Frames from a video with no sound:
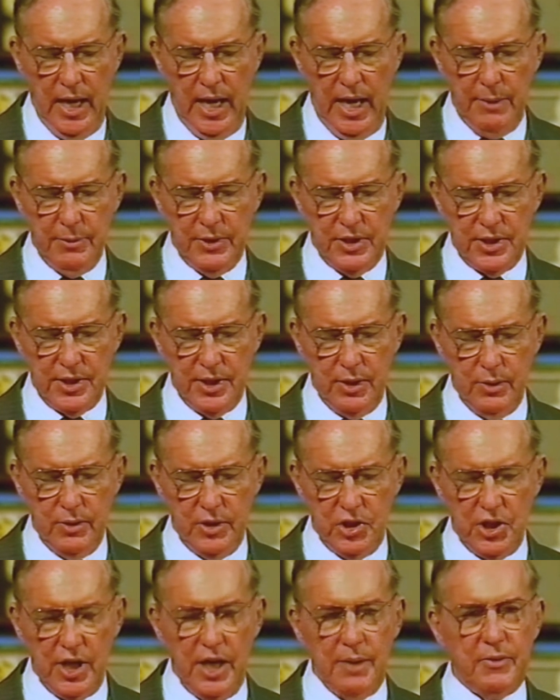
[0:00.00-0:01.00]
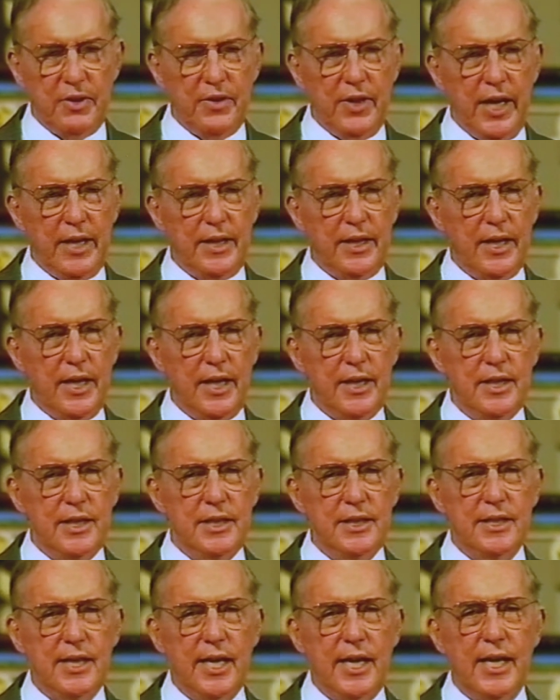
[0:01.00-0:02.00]
I was so ashamed of that I
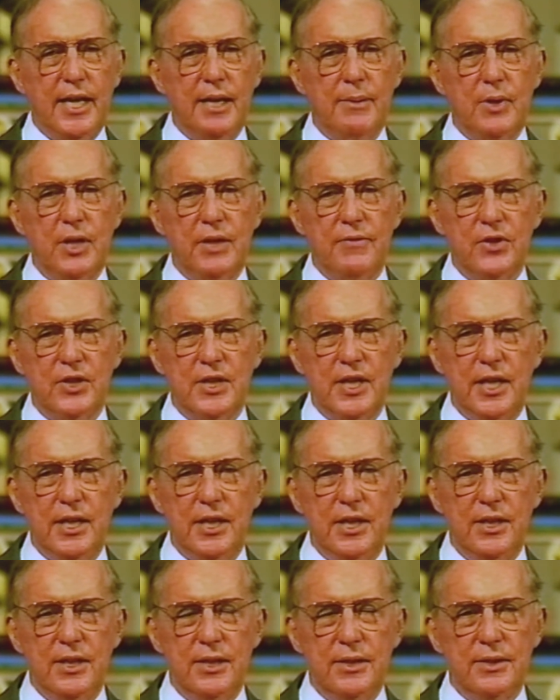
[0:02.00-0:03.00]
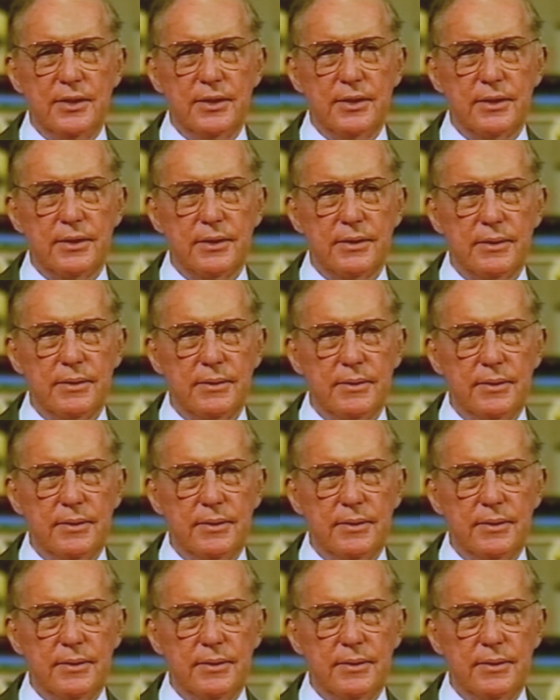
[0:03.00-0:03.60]
didn't tell anybody for 10 years.